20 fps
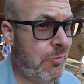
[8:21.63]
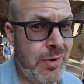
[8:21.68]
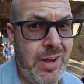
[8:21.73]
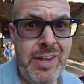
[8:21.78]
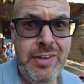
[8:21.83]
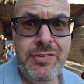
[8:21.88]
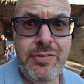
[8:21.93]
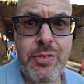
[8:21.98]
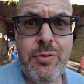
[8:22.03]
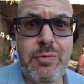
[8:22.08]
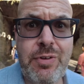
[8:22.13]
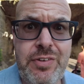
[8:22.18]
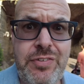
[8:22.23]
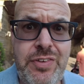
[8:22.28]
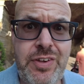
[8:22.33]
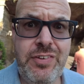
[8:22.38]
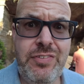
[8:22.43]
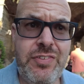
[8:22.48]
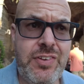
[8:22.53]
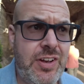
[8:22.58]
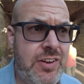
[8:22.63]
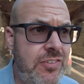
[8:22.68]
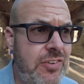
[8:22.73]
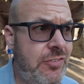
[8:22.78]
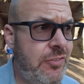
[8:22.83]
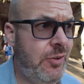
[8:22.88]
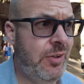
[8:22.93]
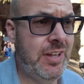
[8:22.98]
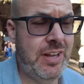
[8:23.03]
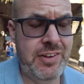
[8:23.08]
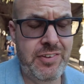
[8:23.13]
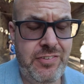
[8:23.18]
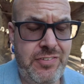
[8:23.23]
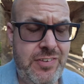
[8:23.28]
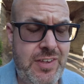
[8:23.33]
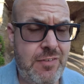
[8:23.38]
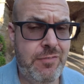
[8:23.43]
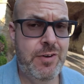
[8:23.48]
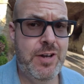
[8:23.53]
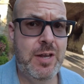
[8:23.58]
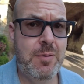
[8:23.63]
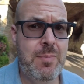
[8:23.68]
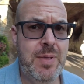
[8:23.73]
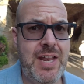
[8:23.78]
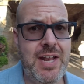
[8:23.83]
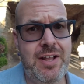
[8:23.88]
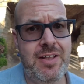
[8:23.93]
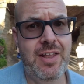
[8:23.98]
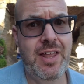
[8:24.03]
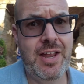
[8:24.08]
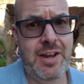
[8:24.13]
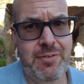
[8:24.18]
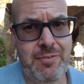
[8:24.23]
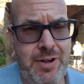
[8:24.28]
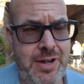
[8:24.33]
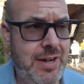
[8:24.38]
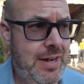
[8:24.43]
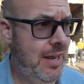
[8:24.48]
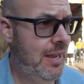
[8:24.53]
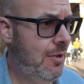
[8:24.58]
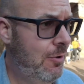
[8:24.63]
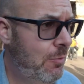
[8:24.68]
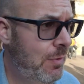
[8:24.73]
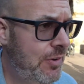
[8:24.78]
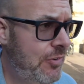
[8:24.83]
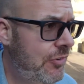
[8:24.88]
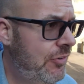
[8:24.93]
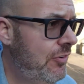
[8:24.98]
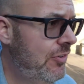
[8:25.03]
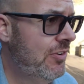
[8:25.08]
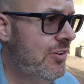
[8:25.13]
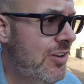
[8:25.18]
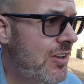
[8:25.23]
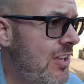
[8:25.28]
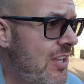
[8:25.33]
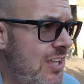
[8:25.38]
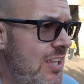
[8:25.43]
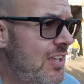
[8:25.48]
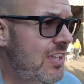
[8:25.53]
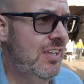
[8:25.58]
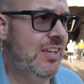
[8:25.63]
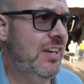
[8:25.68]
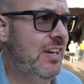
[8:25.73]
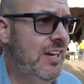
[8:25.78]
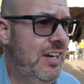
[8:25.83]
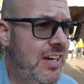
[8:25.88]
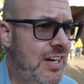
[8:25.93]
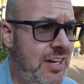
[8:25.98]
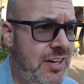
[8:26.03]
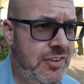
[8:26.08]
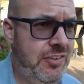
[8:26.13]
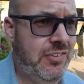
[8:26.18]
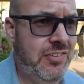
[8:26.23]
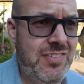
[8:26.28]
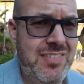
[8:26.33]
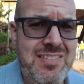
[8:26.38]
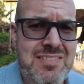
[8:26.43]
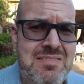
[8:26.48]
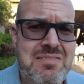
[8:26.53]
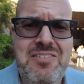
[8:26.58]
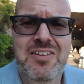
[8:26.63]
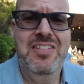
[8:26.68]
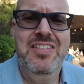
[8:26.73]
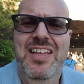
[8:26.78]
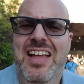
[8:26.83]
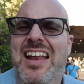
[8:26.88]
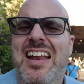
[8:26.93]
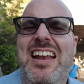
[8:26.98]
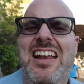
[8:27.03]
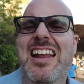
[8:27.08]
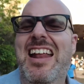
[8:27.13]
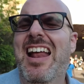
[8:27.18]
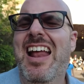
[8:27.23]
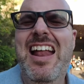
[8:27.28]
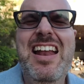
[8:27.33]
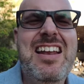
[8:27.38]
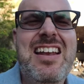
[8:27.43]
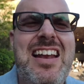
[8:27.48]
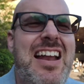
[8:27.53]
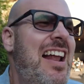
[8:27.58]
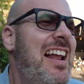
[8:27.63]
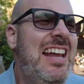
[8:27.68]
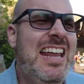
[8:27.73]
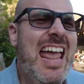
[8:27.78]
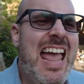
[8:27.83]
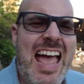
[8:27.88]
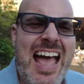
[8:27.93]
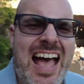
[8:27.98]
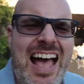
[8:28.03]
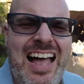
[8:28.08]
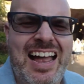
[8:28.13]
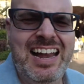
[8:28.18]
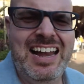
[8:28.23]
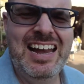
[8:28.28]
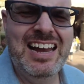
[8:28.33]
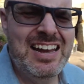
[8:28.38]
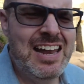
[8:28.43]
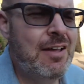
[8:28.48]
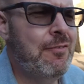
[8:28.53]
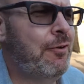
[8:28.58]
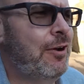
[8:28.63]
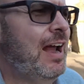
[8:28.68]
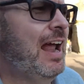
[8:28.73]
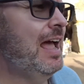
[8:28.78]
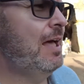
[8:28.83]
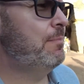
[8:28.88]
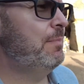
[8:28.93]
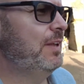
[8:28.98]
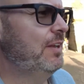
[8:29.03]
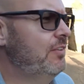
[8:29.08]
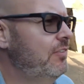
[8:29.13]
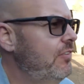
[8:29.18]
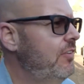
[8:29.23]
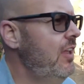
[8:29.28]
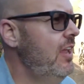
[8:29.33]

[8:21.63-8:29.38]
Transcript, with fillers: Rise of the Resistance is only a seventy minute line right now, which is, yeah, it never happens.